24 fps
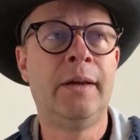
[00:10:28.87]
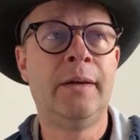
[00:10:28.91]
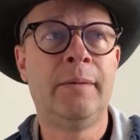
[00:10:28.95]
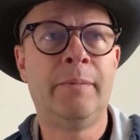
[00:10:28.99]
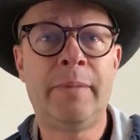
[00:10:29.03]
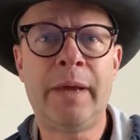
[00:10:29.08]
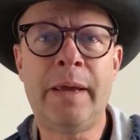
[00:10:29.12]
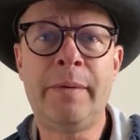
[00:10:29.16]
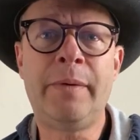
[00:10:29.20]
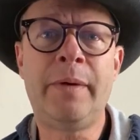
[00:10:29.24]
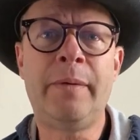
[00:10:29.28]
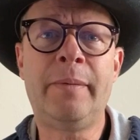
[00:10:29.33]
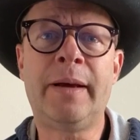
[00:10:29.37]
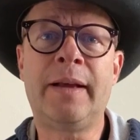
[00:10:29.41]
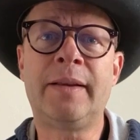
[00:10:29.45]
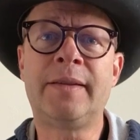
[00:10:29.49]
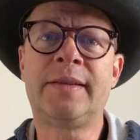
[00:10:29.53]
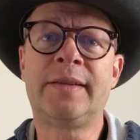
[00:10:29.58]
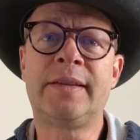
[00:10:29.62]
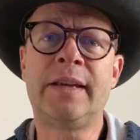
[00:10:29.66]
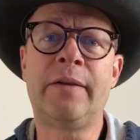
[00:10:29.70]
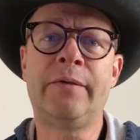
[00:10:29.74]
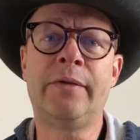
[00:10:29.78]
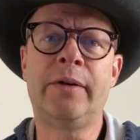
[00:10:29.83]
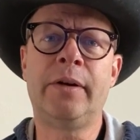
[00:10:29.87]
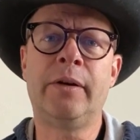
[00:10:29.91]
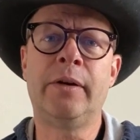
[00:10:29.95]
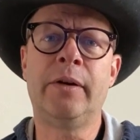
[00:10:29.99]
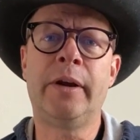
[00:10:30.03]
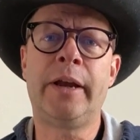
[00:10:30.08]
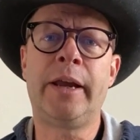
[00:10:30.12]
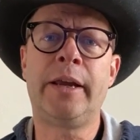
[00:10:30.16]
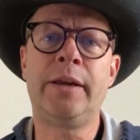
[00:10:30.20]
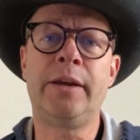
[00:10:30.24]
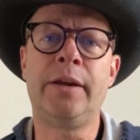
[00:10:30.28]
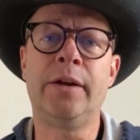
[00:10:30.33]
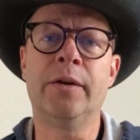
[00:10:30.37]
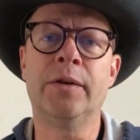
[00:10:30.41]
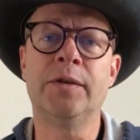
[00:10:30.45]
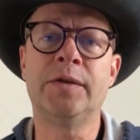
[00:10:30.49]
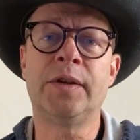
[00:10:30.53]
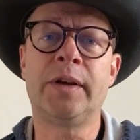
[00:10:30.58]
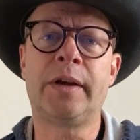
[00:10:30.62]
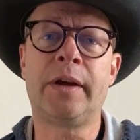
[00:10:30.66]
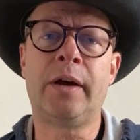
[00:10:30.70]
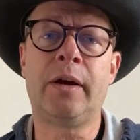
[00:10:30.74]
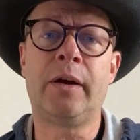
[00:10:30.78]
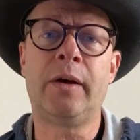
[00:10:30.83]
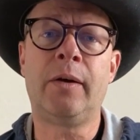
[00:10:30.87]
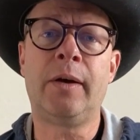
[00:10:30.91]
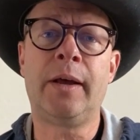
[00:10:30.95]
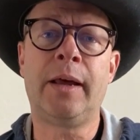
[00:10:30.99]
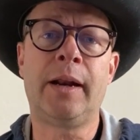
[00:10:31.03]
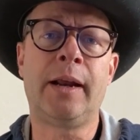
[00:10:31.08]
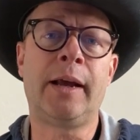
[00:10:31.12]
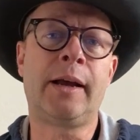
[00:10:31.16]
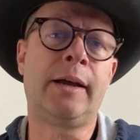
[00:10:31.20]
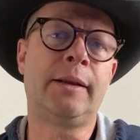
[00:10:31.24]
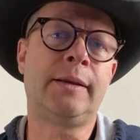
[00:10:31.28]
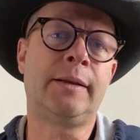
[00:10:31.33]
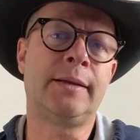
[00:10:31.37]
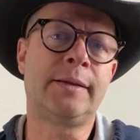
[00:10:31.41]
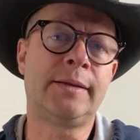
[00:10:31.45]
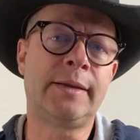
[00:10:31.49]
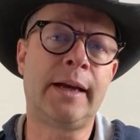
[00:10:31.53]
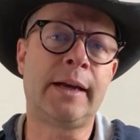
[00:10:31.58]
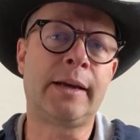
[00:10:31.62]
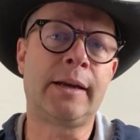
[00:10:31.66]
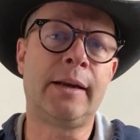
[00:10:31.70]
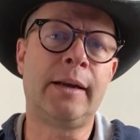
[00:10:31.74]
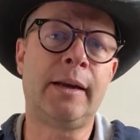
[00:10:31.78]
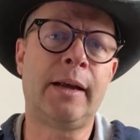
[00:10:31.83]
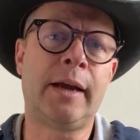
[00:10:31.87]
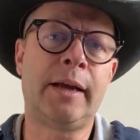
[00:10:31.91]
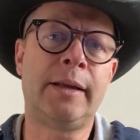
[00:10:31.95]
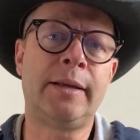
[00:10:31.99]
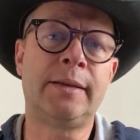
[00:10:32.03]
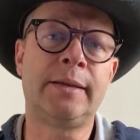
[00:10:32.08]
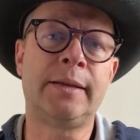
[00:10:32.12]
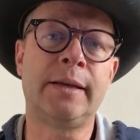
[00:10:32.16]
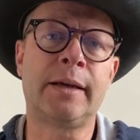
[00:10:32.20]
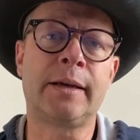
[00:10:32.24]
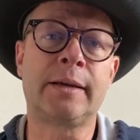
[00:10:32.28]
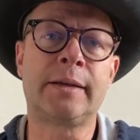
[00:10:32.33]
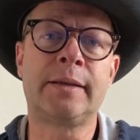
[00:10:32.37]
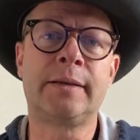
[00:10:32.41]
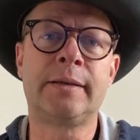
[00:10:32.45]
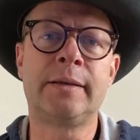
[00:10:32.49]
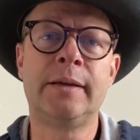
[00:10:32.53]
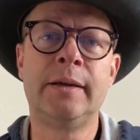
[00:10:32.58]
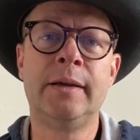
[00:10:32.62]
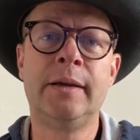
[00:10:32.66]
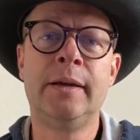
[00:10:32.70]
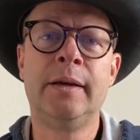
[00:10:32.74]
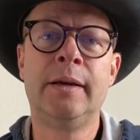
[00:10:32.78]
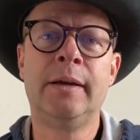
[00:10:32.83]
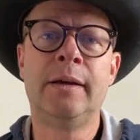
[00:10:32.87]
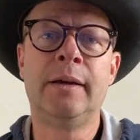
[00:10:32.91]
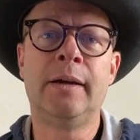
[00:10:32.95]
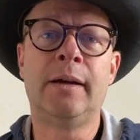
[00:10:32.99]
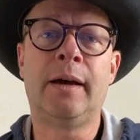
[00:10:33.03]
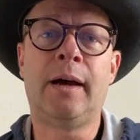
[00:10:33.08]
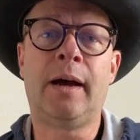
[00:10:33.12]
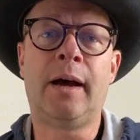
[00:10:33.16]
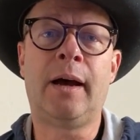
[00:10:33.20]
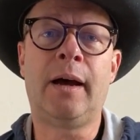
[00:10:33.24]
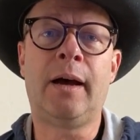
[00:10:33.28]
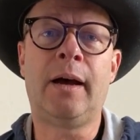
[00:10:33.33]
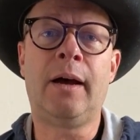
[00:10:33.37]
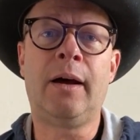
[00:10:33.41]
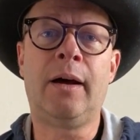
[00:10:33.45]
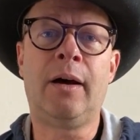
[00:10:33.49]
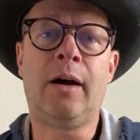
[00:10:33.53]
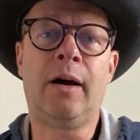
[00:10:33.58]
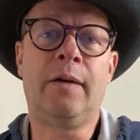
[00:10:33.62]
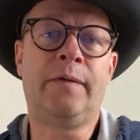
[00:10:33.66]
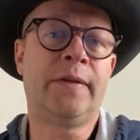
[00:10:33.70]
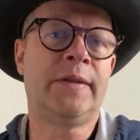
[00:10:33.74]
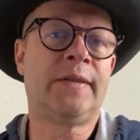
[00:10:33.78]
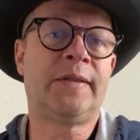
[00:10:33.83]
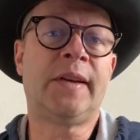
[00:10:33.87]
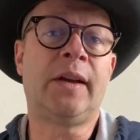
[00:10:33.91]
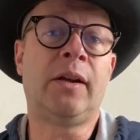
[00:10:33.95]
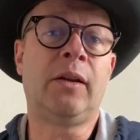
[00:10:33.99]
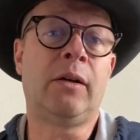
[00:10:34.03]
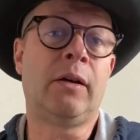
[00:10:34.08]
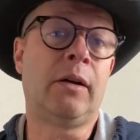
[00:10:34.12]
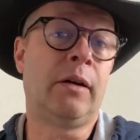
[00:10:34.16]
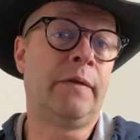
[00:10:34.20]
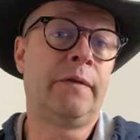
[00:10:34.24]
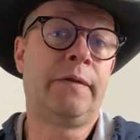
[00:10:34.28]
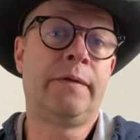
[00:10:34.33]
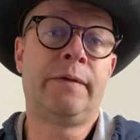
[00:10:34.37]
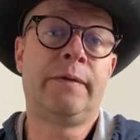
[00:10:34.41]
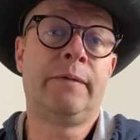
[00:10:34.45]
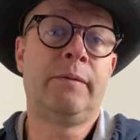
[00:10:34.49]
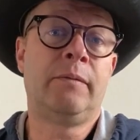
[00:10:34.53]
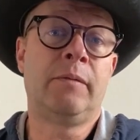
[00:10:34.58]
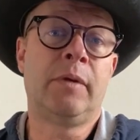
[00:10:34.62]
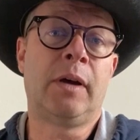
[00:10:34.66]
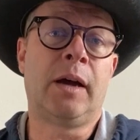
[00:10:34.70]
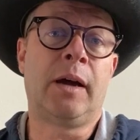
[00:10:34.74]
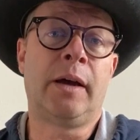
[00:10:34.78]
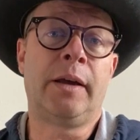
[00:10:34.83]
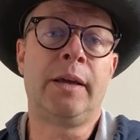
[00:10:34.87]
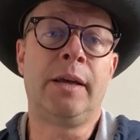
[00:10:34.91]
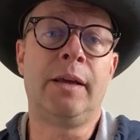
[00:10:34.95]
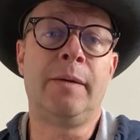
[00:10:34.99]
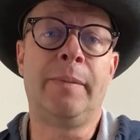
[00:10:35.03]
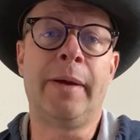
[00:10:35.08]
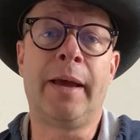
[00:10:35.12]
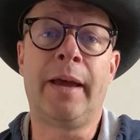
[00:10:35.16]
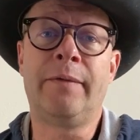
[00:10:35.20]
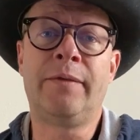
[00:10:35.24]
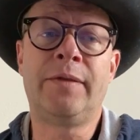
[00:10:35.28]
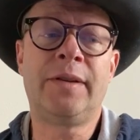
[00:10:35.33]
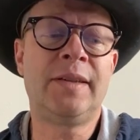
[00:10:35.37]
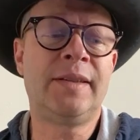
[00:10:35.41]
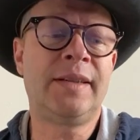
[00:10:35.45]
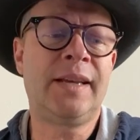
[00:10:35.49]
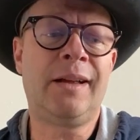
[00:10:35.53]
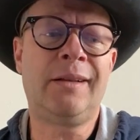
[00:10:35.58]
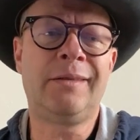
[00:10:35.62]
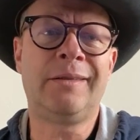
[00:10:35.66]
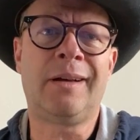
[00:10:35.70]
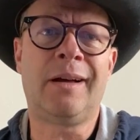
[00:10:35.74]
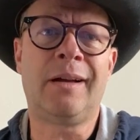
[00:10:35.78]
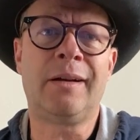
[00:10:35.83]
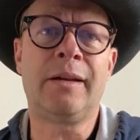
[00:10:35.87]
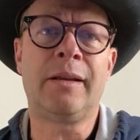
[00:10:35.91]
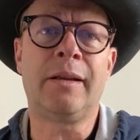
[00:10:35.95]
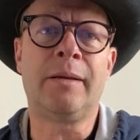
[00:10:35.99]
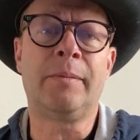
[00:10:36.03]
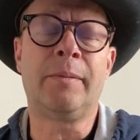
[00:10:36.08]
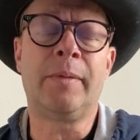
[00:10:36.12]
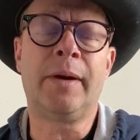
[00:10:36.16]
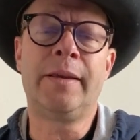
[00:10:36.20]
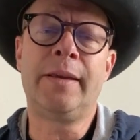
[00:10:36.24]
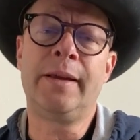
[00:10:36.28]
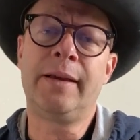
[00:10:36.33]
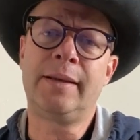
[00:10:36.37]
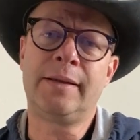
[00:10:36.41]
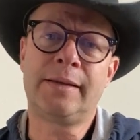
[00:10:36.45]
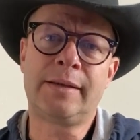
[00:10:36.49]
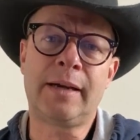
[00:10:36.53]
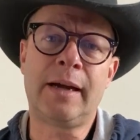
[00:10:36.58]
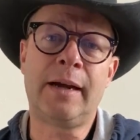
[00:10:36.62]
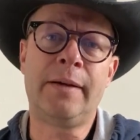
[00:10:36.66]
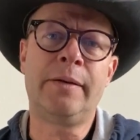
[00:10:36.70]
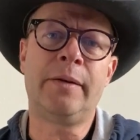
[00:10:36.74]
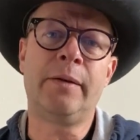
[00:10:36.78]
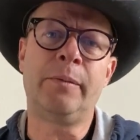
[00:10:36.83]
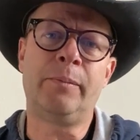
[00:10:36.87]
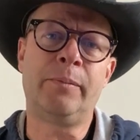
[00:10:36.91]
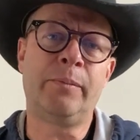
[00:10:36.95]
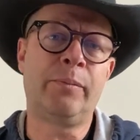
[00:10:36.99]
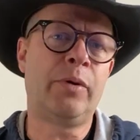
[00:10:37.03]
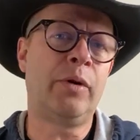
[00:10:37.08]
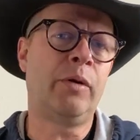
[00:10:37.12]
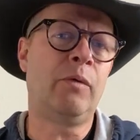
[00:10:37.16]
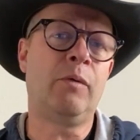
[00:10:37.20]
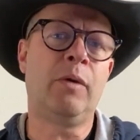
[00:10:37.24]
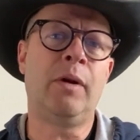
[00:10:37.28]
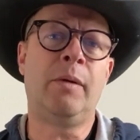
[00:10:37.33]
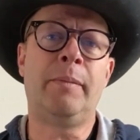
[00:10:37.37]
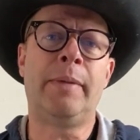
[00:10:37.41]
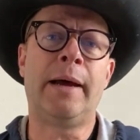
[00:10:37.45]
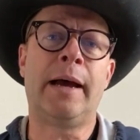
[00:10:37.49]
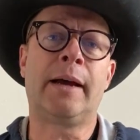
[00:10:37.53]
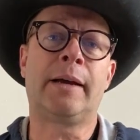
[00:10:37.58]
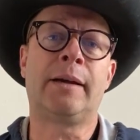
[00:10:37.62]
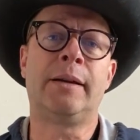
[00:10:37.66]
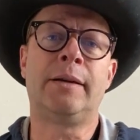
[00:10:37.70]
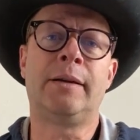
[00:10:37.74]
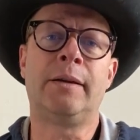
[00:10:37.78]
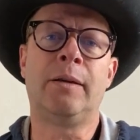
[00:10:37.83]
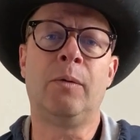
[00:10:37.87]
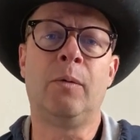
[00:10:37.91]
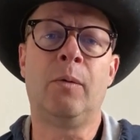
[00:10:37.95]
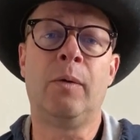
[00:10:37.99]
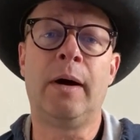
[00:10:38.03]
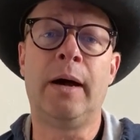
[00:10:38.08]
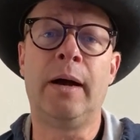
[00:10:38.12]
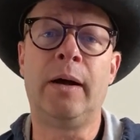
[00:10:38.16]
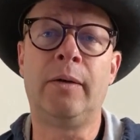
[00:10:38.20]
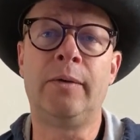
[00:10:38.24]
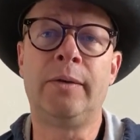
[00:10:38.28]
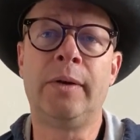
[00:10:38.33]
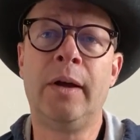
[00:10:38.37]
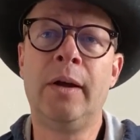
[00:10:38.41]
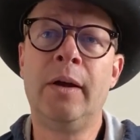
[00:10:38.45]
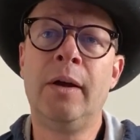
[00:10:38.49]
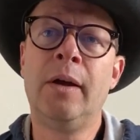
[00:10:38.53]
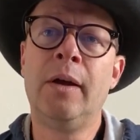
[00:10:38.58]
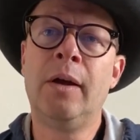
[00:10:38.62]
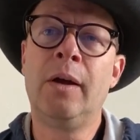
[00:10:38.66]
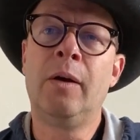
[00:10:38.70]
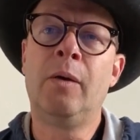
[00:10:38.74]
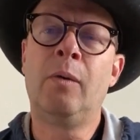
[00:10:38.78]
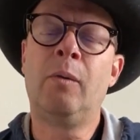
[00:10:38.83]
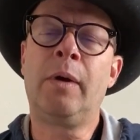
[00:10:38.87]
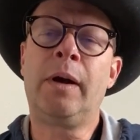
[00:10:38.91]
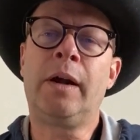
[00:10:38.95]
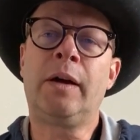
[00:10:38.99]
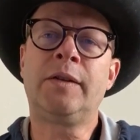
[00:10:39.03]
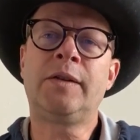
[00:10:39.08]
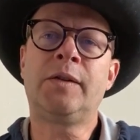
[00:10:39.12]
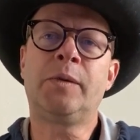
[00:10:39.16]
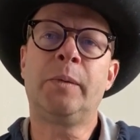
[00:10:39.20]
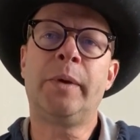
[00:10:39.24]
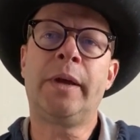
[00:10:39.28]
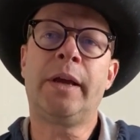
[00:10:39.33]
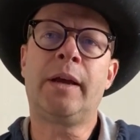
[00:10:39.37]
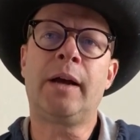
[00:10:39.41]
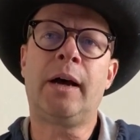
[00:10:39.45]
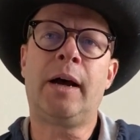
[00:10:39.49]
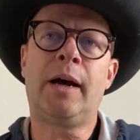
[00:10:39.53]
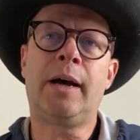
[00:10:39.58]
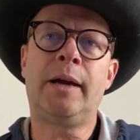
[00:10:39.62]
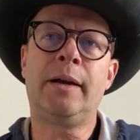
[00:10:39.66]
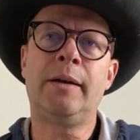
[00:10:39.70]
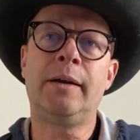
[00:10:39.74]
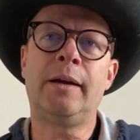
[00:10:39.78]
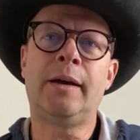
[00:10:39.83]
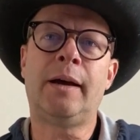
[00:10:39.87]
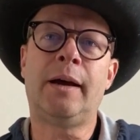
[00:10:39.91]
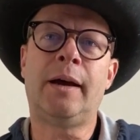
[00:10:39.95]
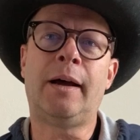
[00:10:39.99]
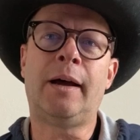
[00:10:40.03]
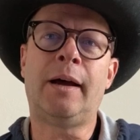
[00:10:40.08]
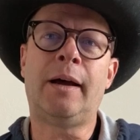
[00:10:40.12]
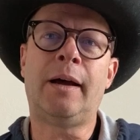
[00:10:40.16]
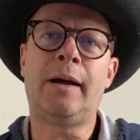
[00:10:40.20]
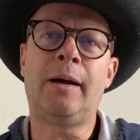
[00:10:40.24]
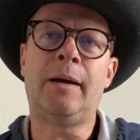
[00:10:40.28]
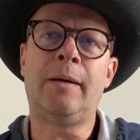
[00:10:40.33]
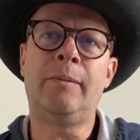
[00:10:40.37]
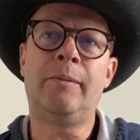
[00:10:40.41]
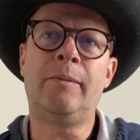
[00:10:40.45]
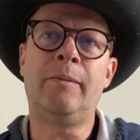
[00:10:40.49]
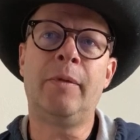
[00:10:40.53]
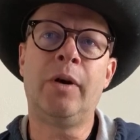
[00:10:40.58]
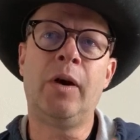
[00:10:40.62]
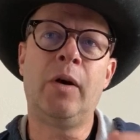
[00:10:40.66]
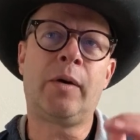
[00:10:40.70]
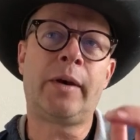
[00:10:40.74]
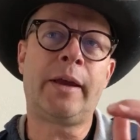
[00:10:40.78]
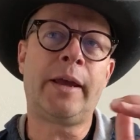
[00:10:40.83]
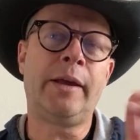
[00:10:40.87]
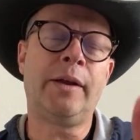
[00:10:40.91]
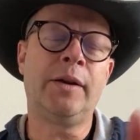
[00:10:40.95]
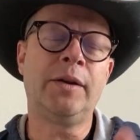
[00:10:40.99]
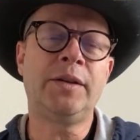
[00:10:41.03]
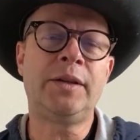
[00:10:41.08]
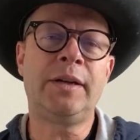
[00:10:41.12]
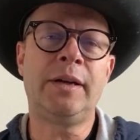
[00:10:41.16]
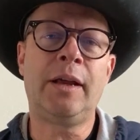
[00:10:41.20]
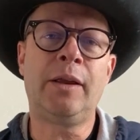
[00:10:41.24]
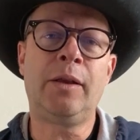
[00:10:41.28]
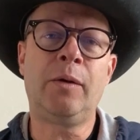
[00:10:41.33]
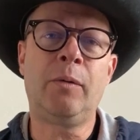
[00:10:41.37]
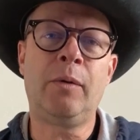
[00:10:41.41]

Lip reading: maybe about 7 or 8 years ago, and I got the second 9.6 off a seller off eBay. Just held on to them. I think it's time to put one back into the wild. What else have we got? Okay, here's another